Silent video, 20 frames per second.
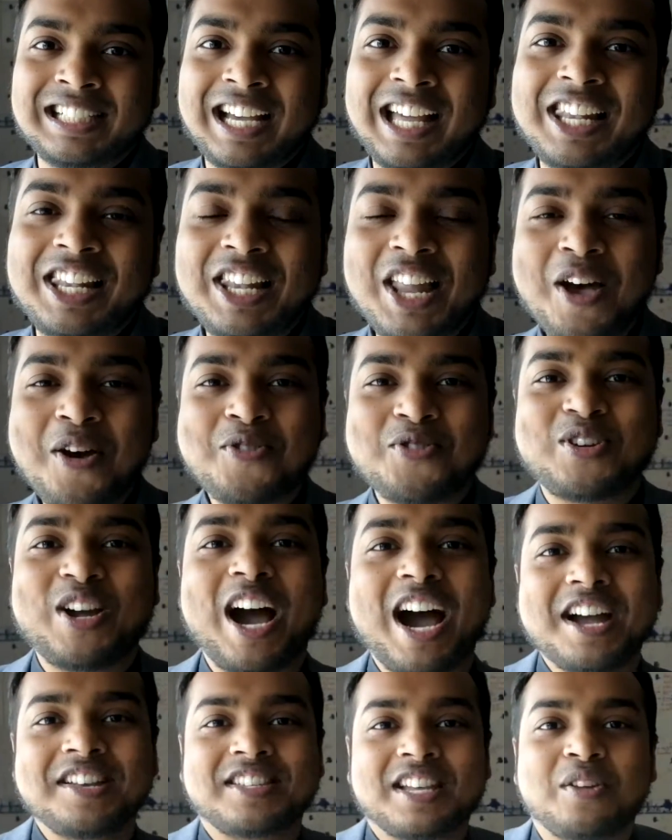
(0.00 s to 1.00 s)
Hello
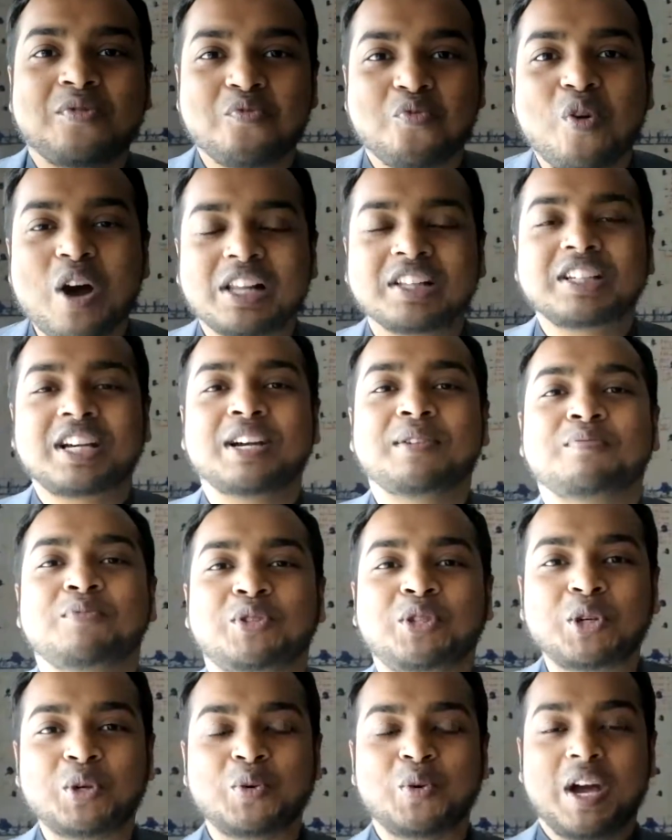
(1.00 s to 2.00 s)
guys and welcome
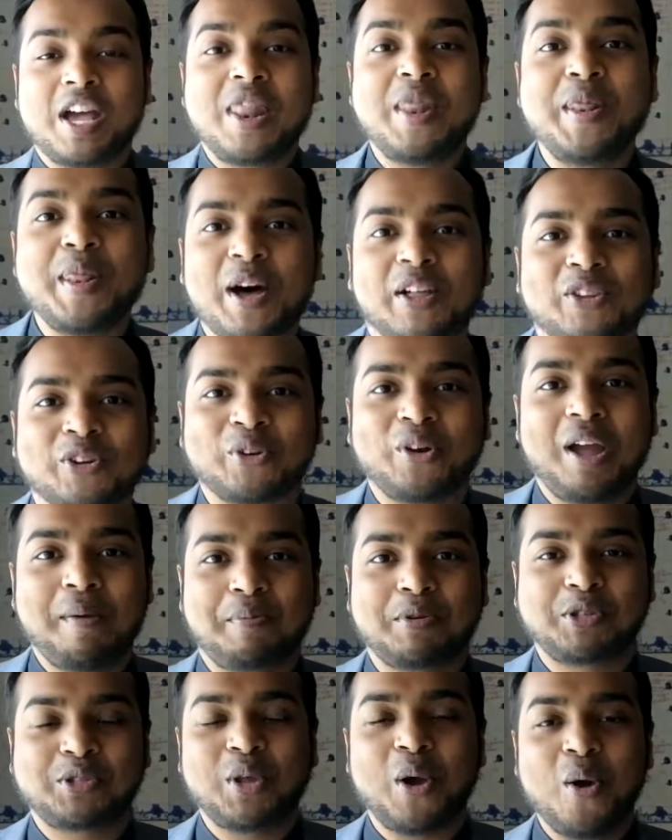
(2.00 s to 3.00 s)
to another
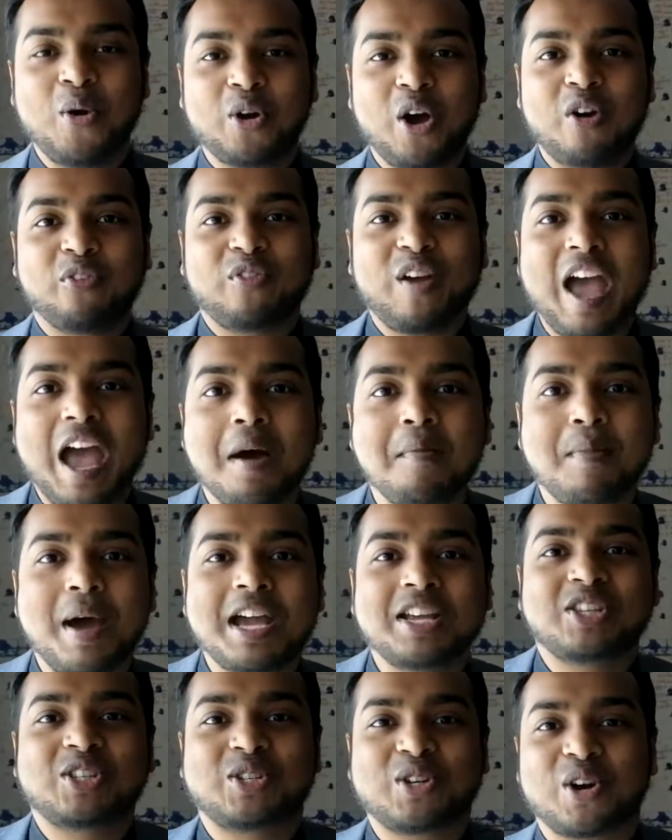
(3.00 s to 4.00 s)
episode of
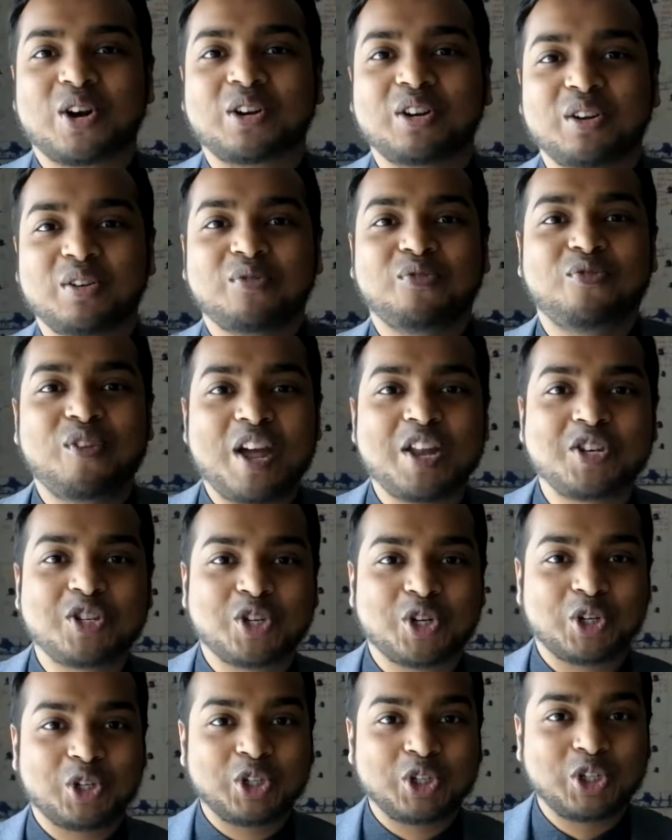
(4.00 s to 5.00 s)
MA Startup
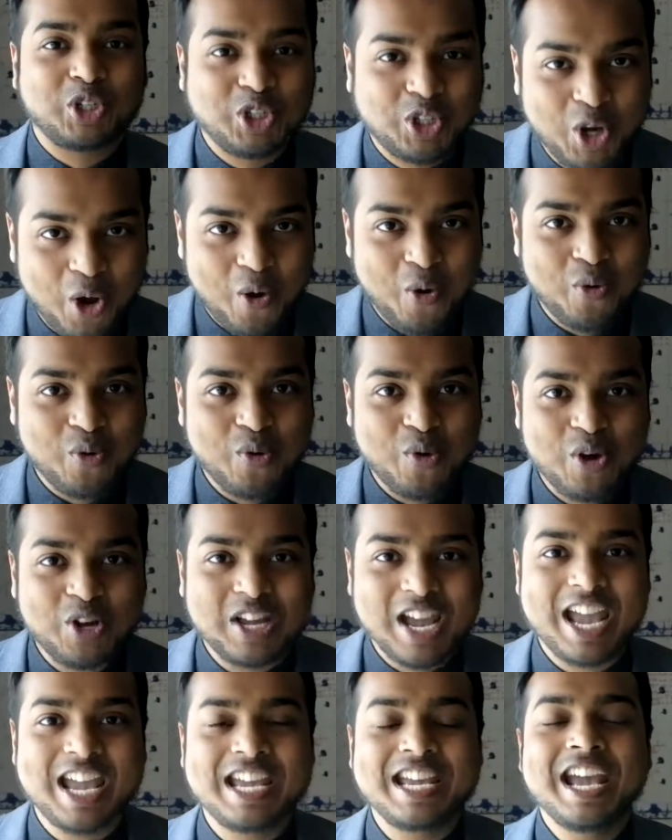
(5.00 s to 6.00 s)
Venture Show.
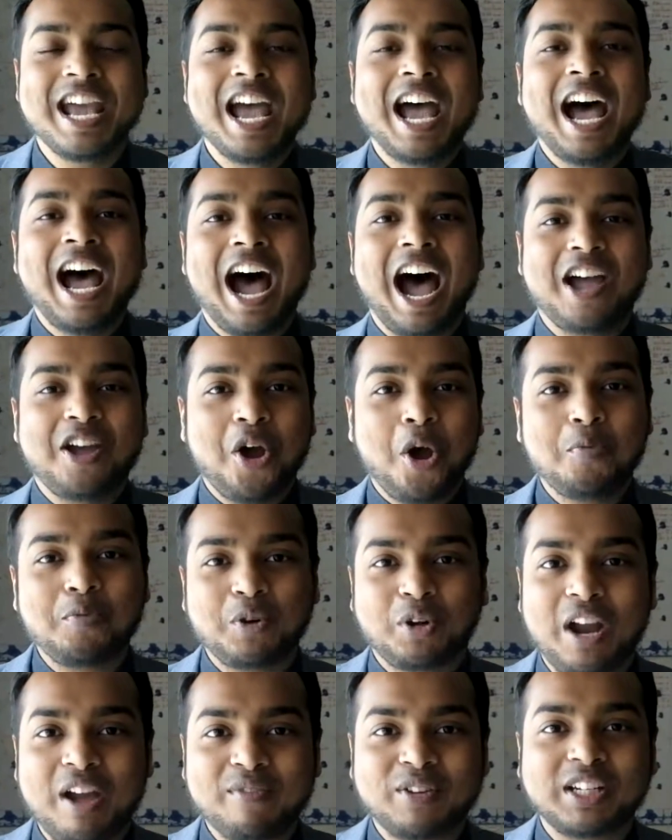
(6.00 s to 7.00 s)
Okay, I hope
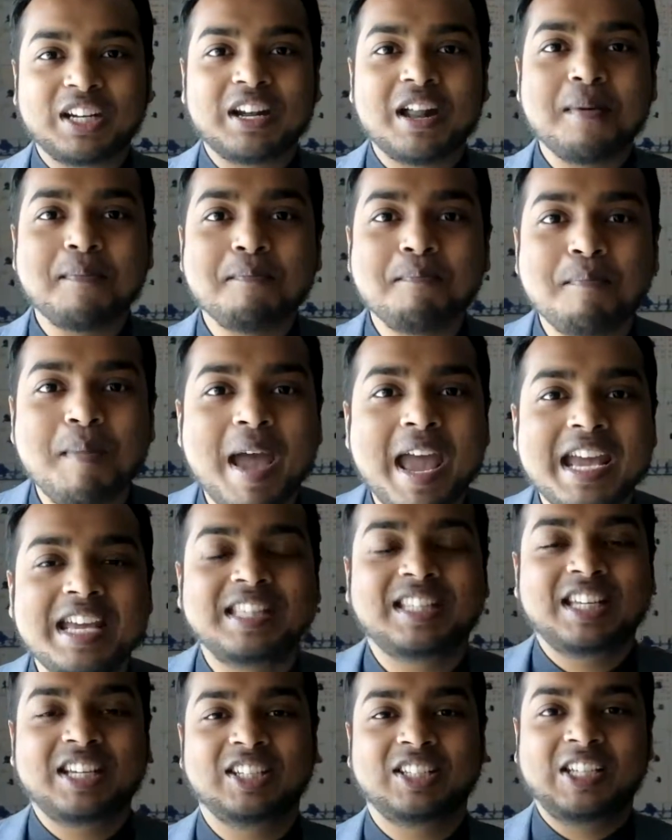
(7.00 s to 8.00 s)
you're having an
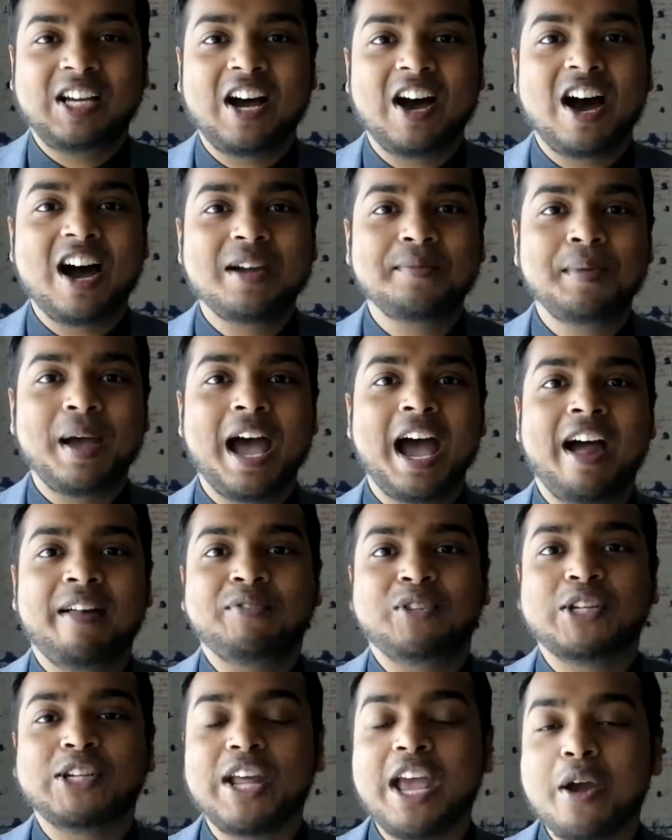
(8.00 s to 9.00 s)
amazing time,
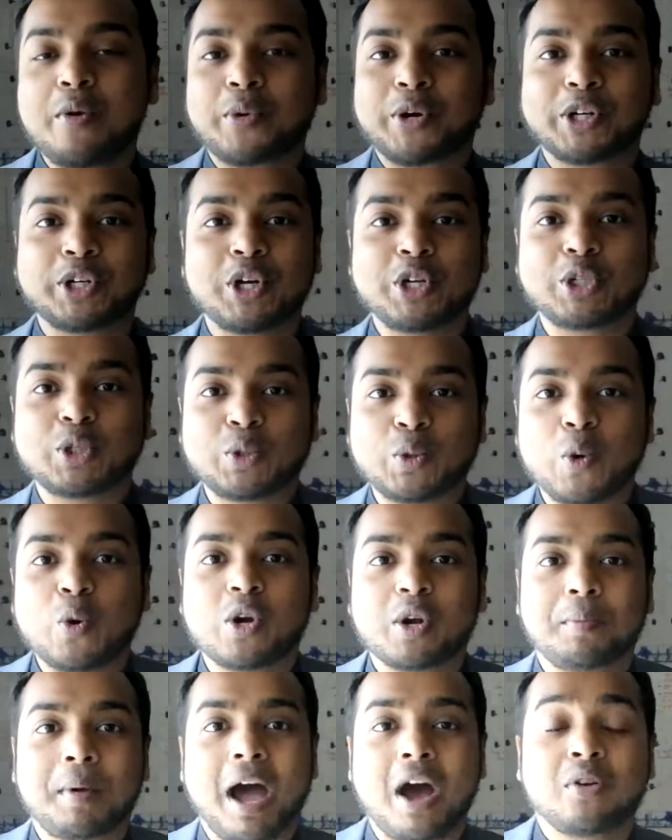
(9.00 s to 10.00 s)
and today we're going to talk
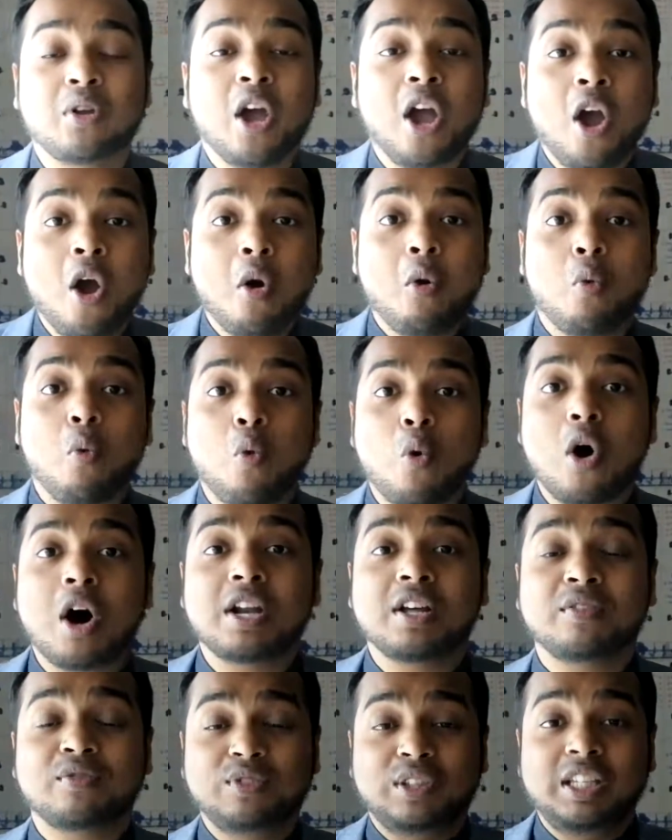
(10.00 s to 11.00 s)
about one
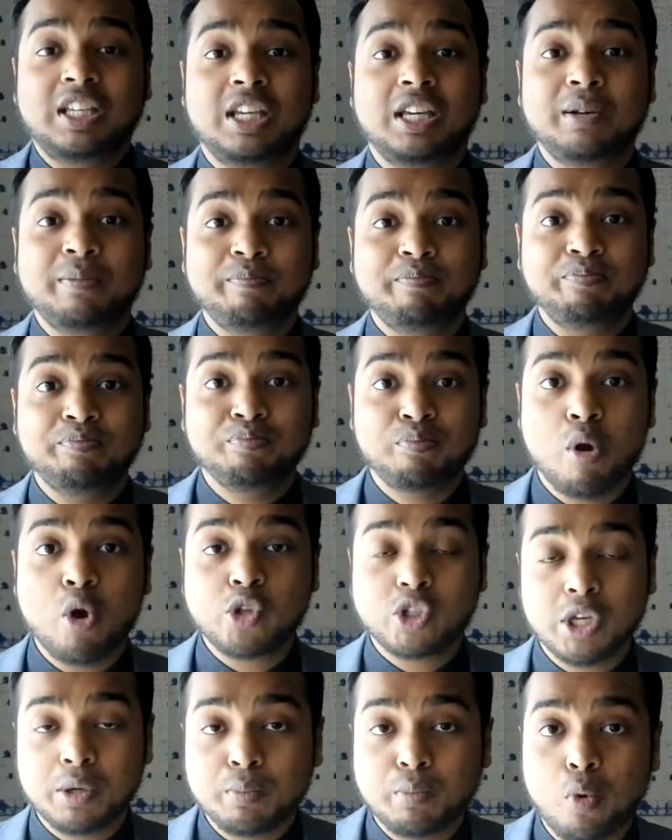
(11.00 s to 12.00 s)
of the
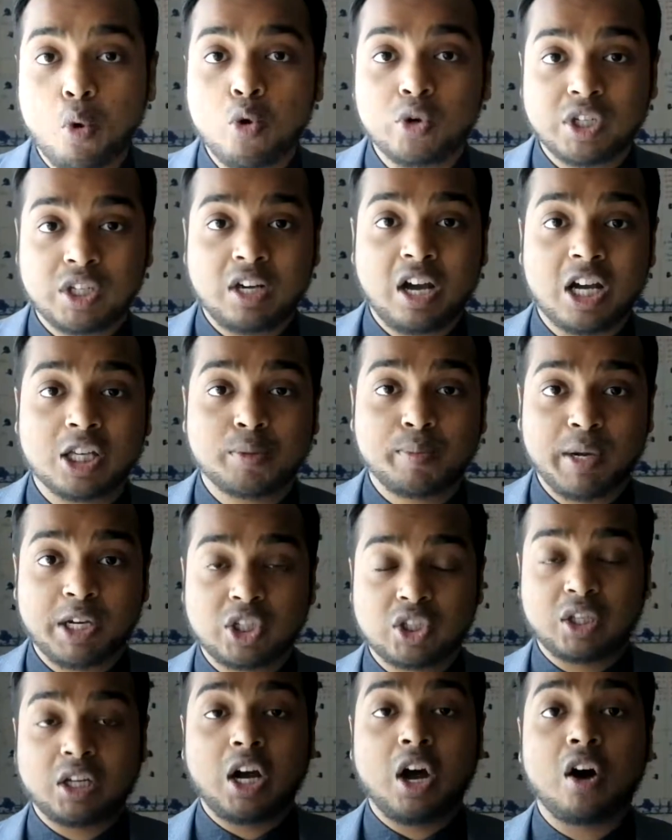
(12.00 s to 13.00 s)
most important
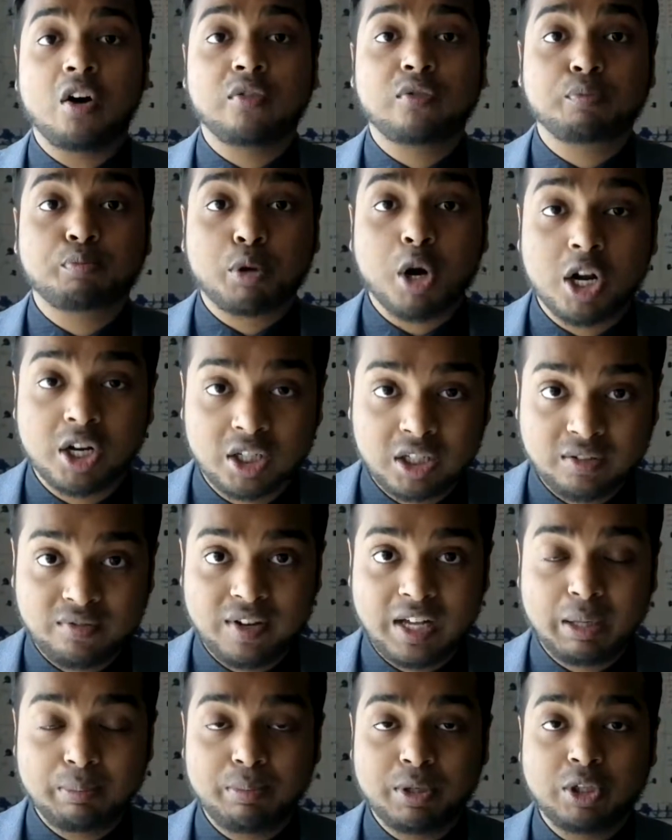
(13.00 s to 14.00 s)
aspects of product
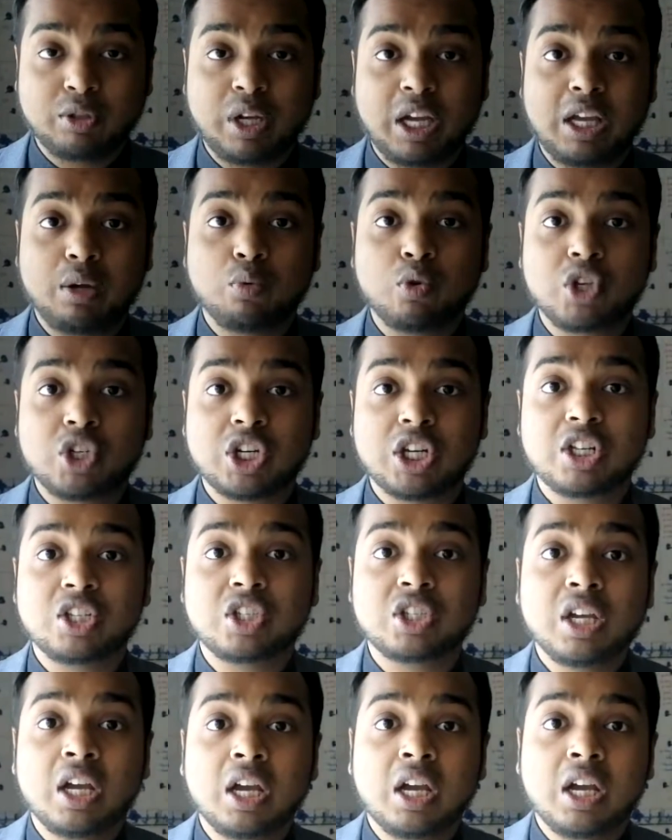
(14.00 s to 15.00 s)
development, okay, which is